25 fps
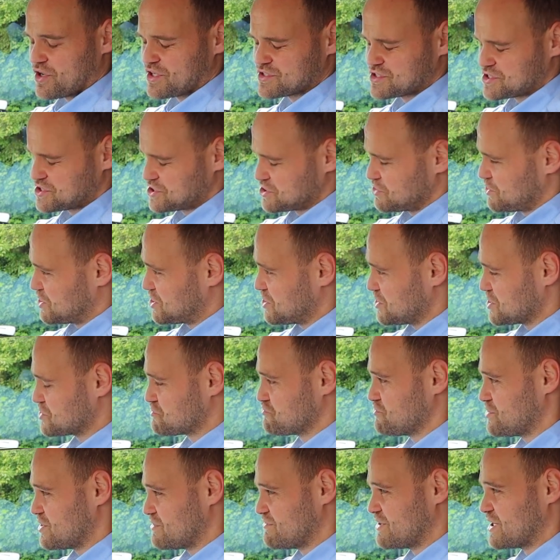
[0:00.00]
and Suzuki do this
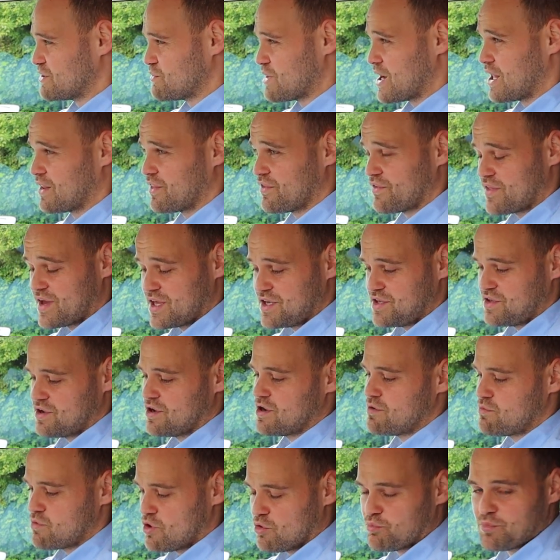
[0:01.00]
really, really well, they
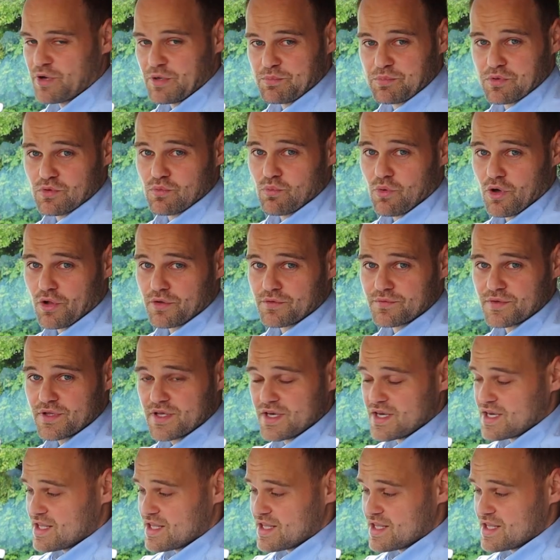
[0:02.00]
know what people want.